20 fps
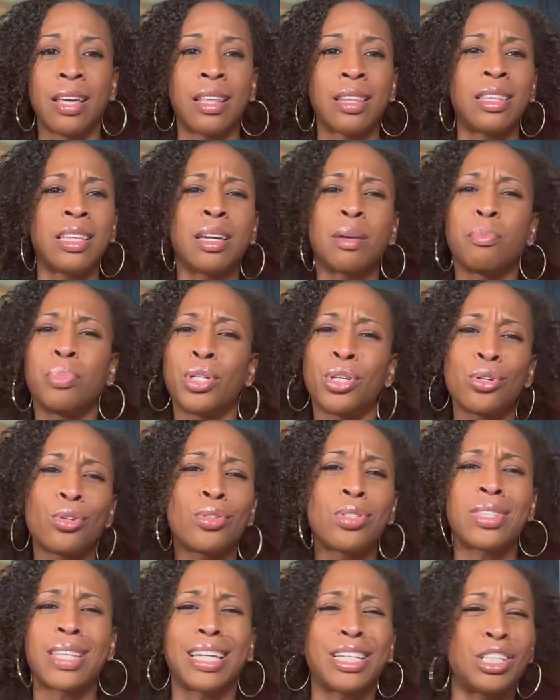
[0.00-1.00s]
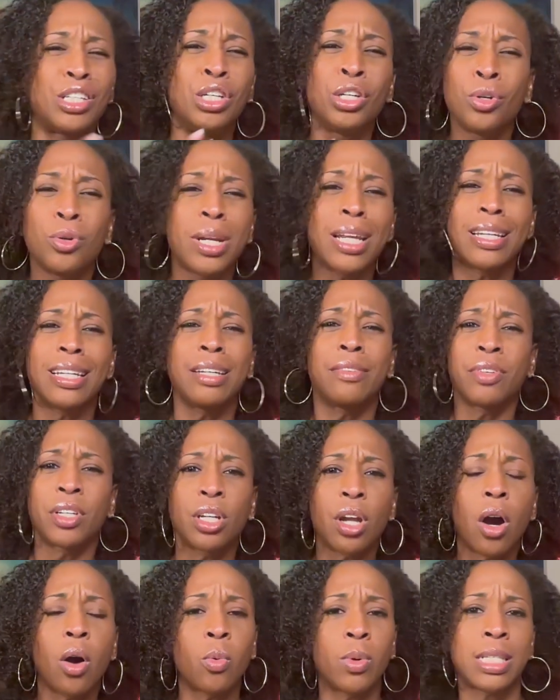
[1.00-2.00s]
the abuse that you didn't even
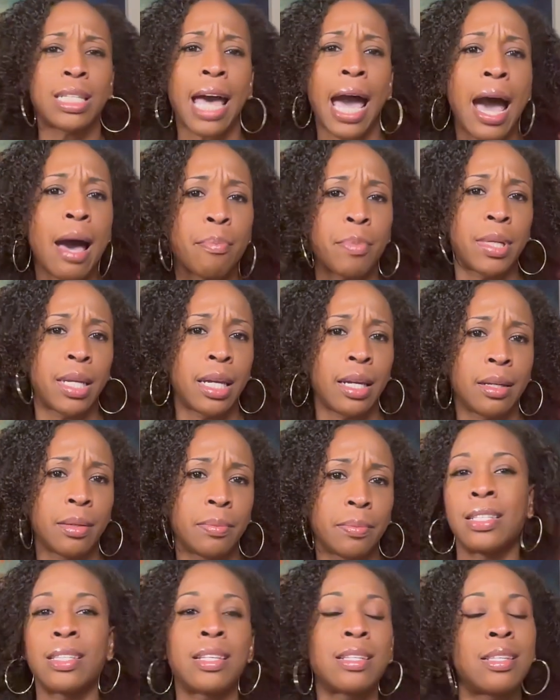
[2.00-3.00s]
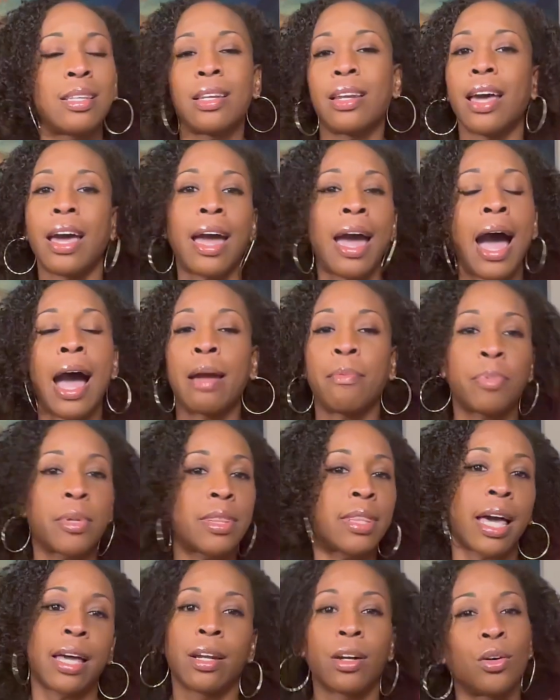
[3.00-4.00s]
know was happening. This isn't a
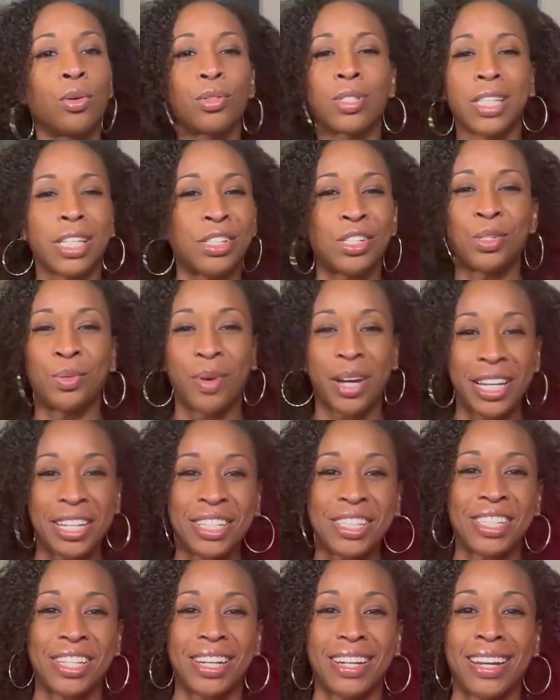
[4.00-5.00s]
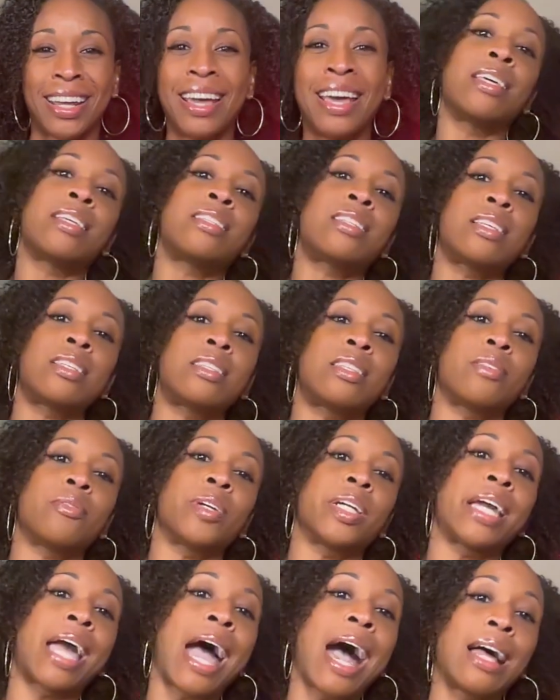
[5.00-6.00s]
hypothetical situation. This is the
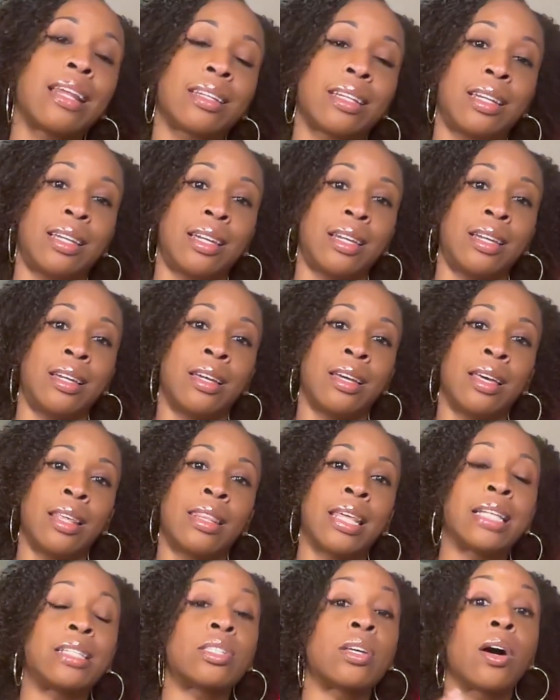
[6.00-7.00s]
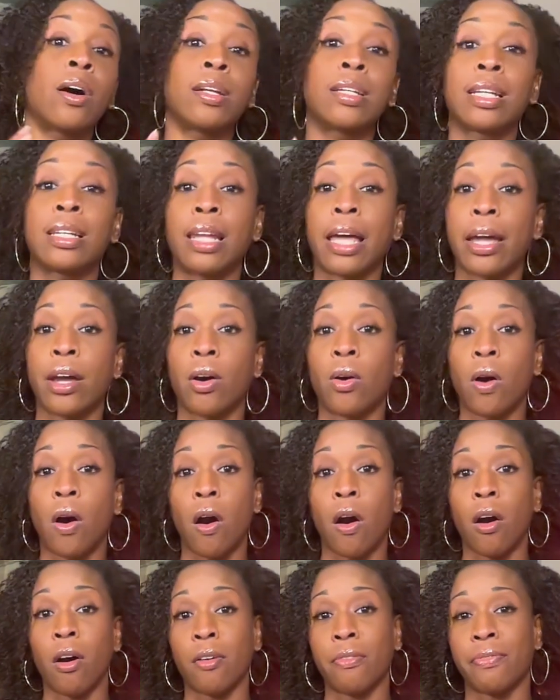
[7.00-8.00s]
reality that Tondalao
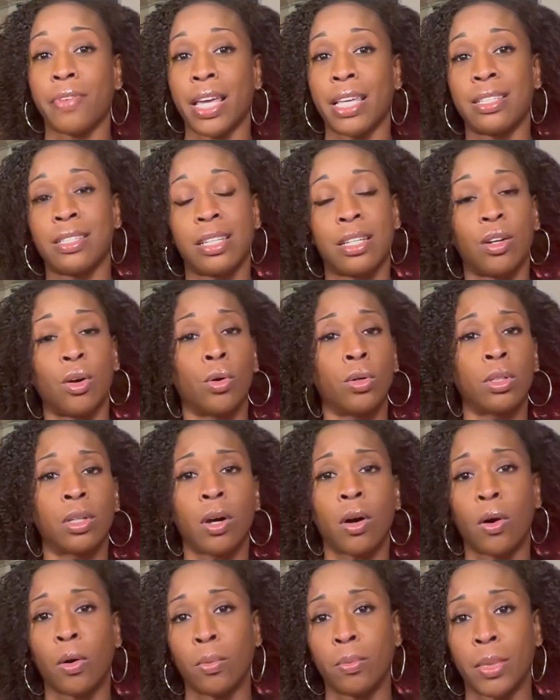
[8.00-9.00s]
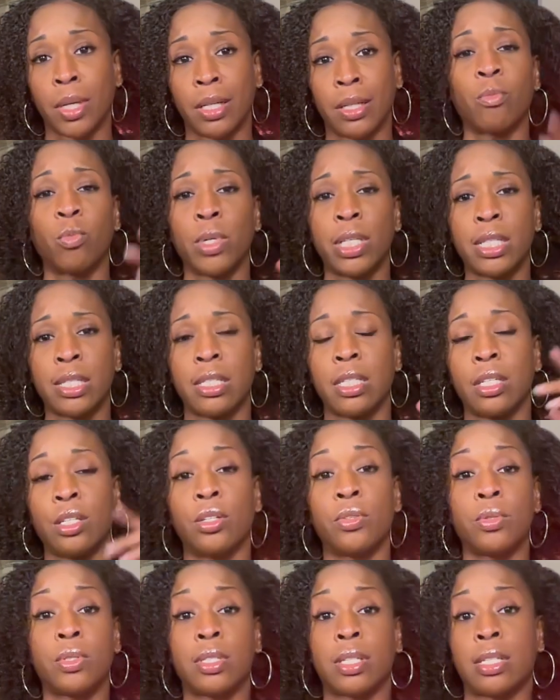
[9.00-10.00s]
Hall faced in Oklahoma. And we see
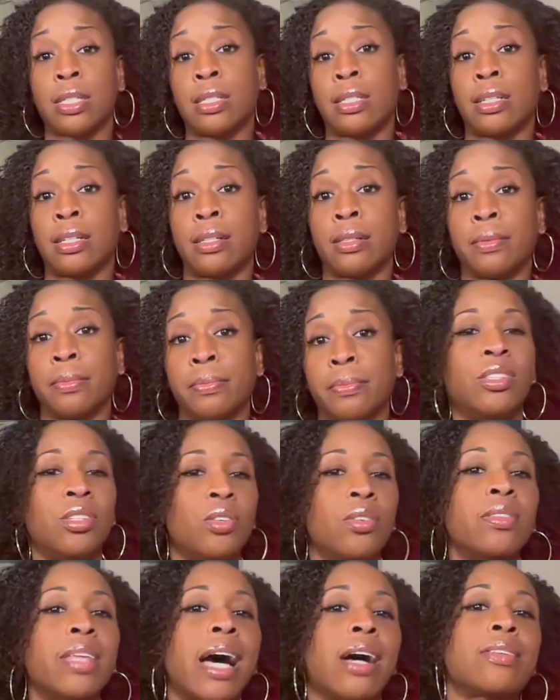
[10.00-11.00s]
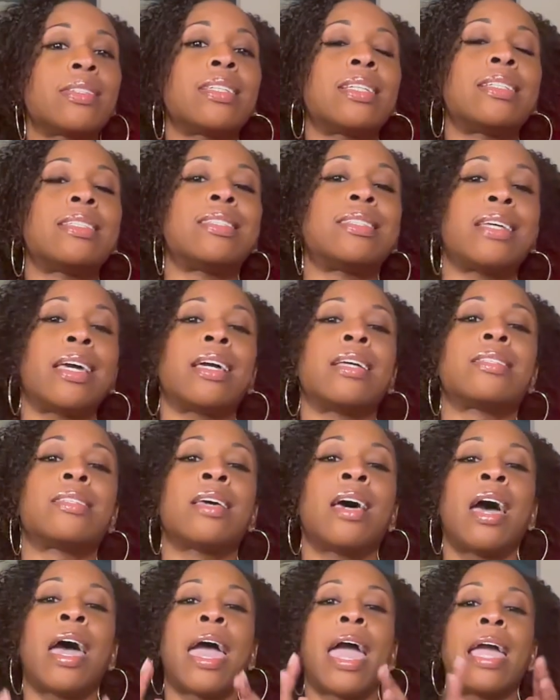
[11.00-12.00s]
you, sister. In 2006,
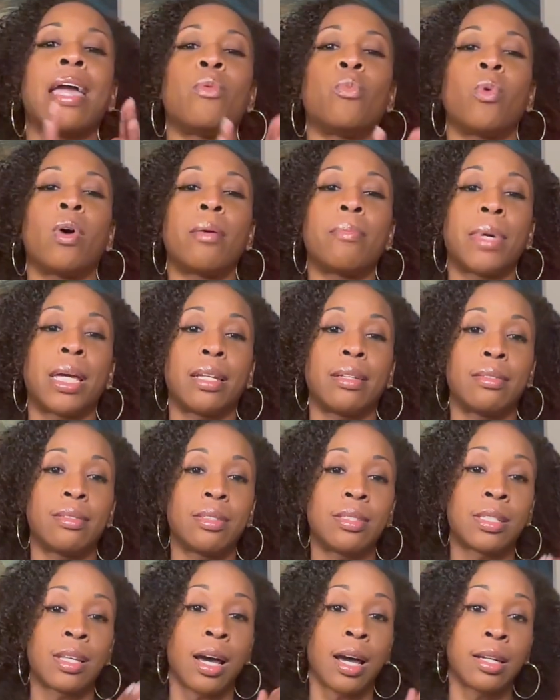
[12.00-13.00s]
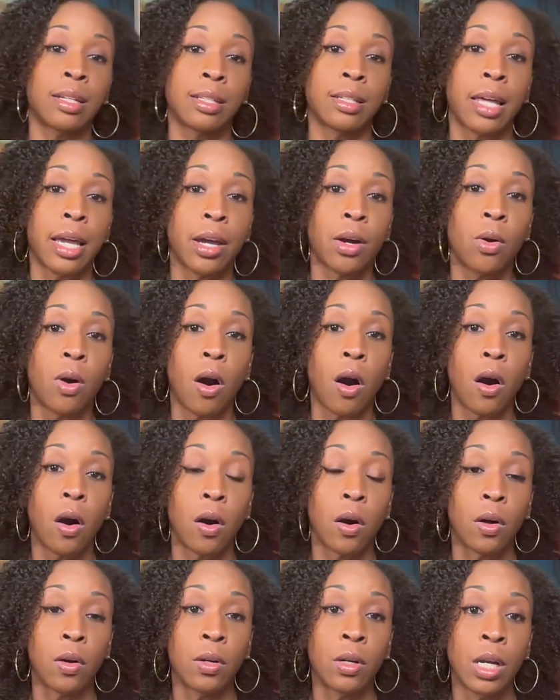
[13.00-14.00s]
a woman, Tondalao
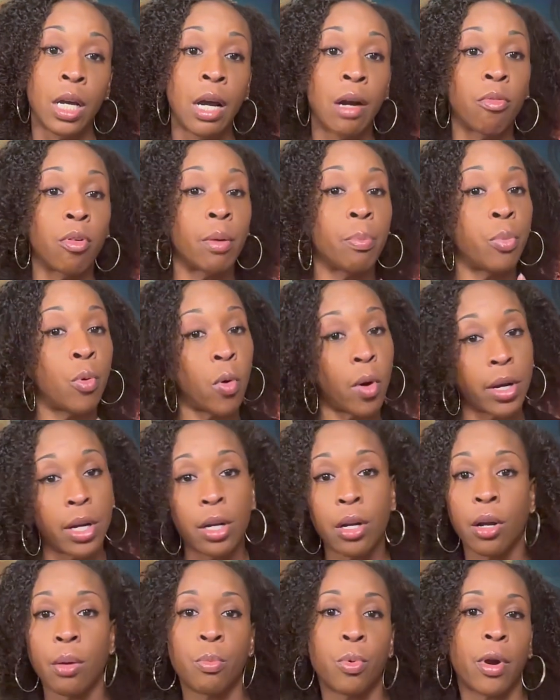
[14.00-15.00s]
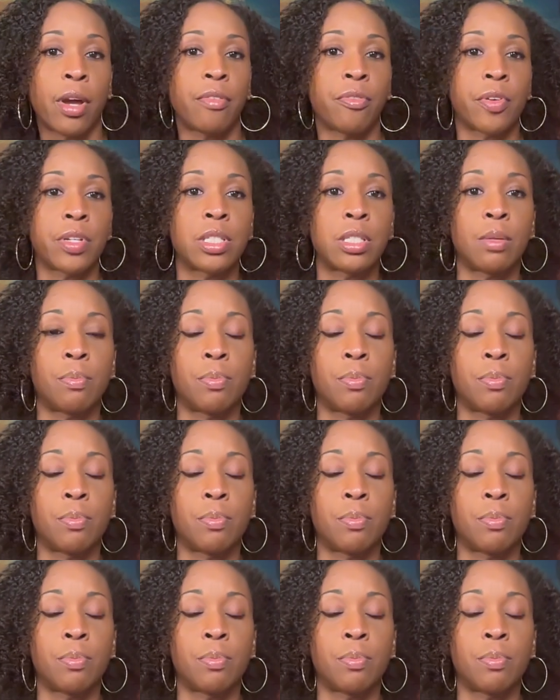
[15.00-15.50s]
Hall, reported her boyfriend's